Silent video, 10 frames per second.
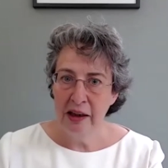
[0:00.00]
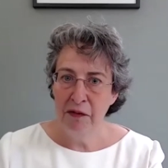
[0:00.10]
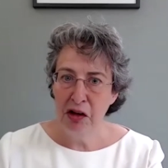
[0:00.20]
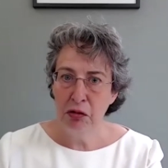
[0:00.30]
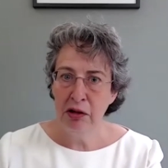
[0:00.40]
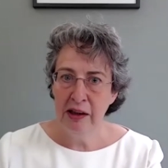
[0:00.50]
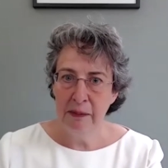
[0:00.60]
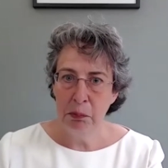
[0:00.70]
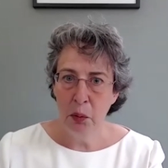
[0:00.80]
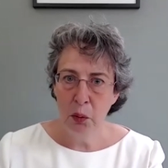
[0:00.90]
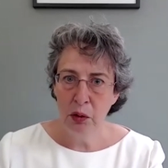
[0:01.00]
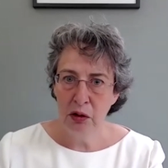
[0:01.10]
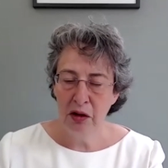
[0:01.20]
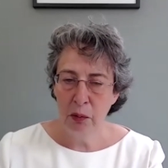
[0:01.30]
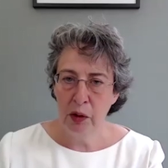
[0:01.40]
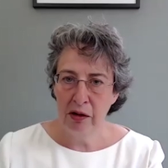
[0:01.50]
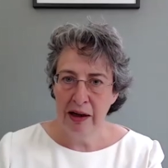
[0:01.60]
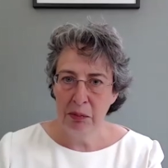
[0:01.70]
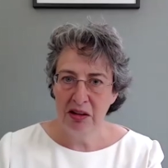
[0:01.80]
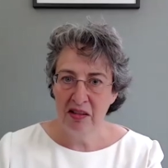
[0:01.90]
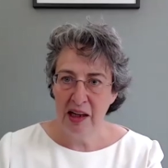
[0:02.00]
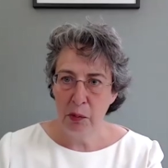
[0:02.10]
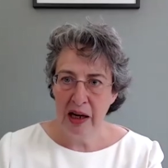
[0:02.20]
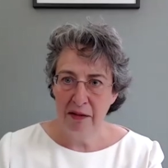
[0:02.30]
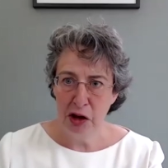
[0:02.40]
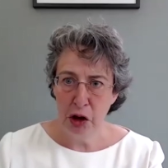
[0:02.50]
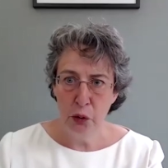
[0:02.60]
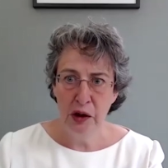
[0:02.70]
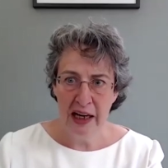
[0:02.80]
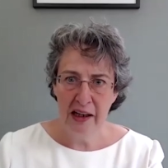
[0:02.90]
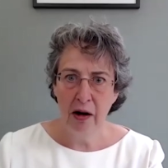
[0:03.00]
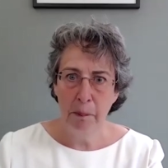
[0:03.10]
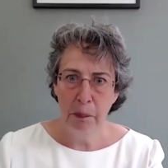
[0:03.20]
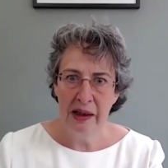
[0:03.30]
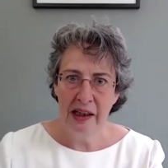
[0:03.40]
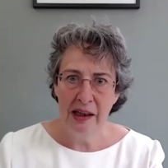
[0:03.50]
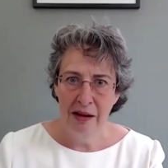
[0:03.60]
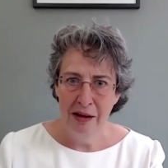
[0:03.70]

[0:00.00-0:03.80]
if it's really important that we are able to say we have a UK company